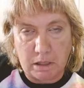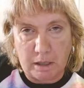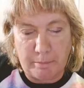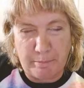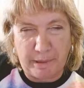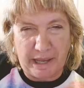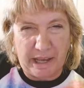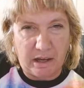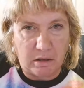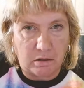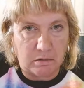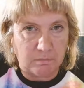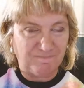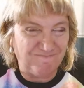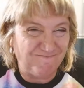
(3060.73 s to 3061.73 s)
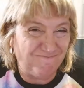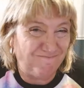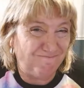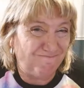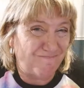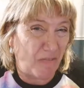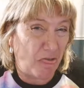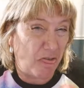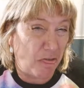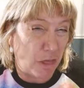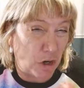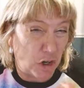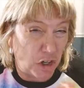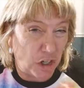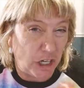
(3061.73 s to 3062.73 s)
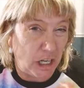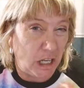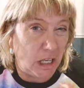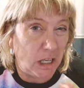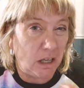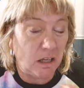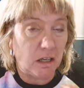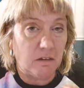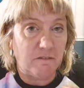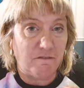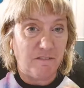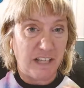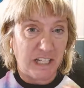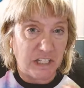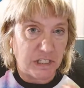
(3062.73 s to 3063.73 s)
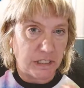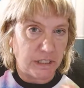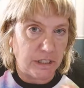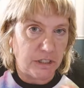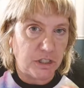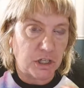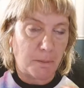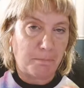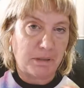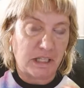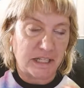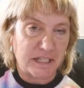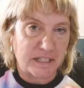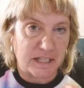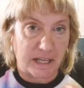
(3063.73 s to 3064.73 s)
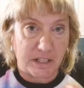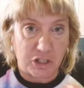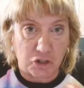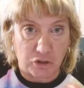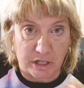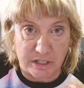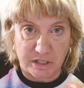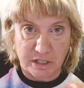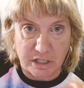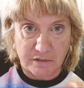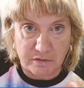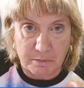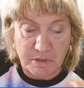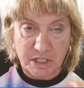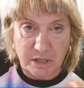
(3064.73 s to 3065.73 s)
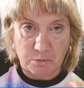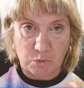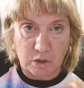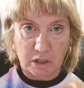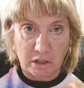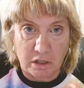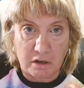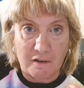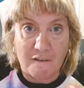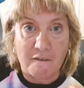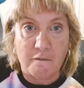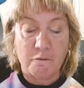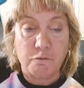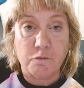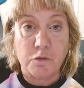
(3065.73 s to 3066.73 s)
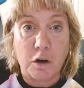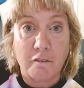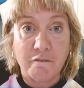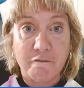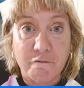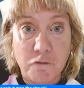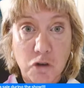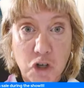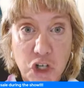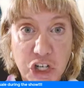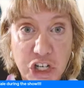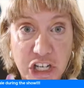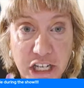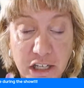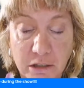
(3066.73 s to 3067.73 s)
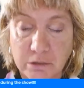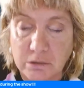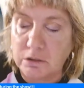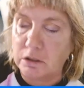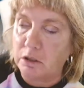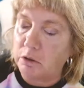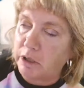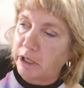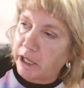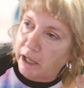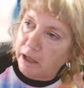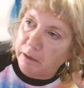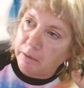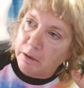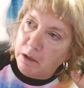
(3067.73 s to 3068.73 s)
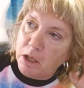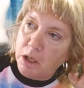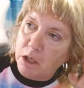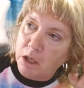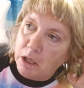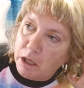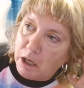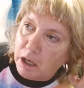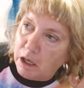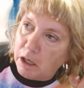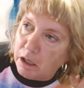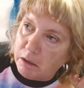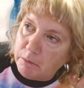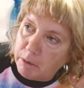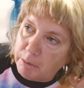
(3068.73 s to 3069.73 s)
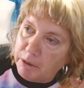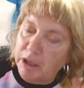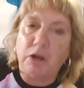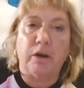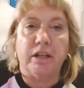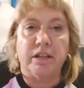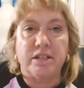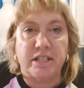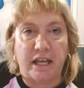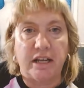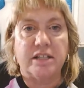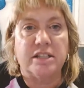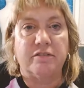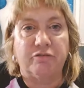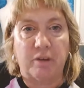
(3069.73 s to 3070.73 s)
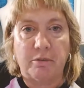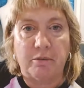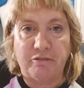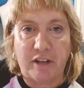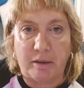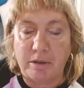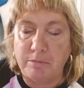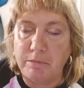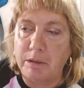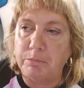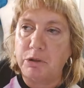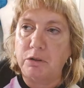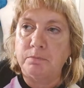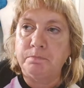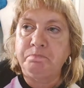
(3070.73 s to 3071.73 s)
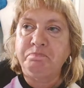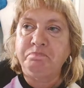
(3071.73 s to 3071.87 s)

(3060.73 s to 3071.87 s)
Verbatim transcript: about thirty vintage plus size dresses from someone for free. Okay, um, I'm going to go ahead and say it. It's from a family member.